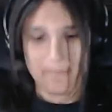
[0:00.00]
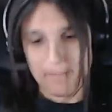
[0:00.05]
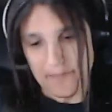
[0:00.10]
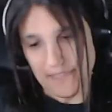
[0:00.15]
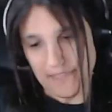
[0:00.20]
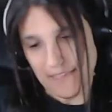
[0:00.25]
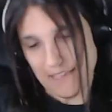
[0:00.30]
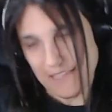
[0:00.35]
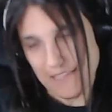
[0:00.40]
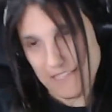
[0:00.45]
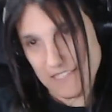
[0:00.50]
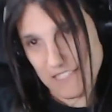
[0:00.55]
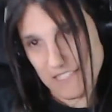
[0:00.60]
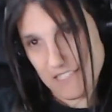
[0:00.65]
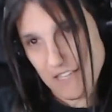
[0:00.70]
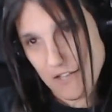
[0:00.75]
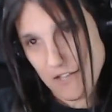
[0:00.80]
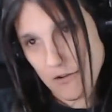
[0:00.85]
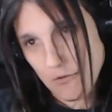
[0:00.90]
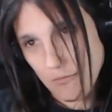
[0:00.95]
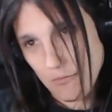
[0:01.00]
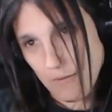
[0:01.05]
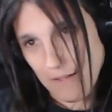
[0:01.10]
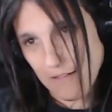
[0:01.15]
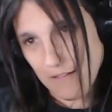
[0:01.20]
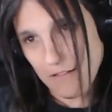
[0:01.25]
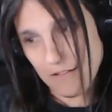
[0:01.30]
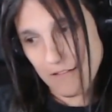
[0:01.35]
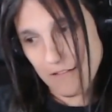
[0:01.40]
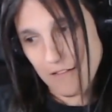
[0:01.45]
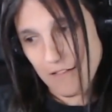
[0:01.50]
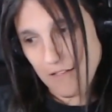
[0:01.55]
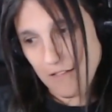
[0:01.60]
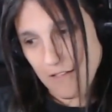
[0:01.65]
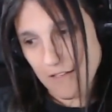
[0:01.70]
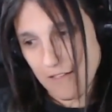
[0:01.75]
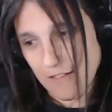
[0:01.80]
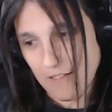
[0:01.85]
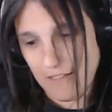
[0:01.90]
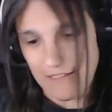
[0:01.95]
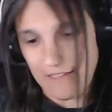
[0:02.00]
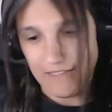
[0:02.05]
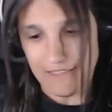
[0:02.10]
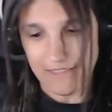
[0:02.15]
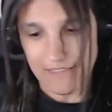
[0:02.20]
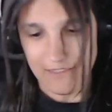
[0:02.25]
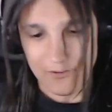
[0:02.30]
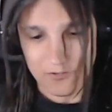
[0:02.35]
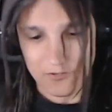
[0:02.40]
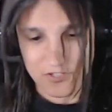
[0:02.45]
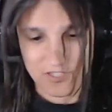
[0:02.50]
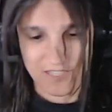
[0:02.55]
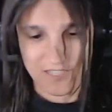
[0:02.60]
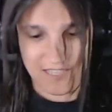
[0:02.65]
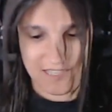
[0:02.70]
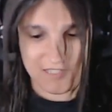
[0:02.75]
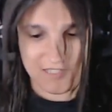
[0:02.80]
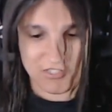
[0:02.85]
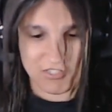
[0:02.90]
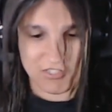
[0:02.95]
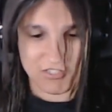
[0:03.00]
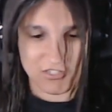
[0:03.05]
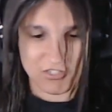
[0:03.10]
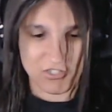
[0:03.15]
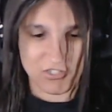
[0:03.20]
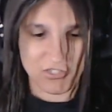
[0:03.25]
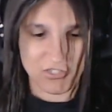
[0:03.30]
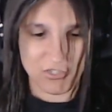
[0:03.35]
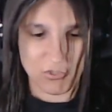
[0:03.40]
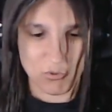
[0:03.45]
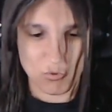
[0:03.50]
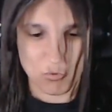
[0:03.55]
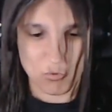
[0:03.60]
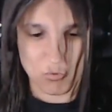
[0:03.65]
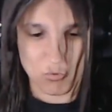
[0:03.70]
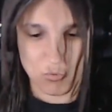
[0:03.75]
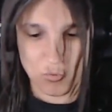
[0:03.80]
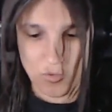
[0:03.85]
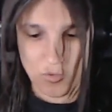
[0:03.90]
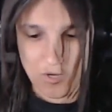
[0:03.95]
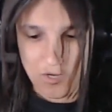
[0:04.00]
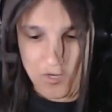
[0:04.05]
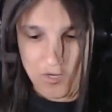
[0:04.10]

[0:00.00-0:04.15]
because, well, usually it's just too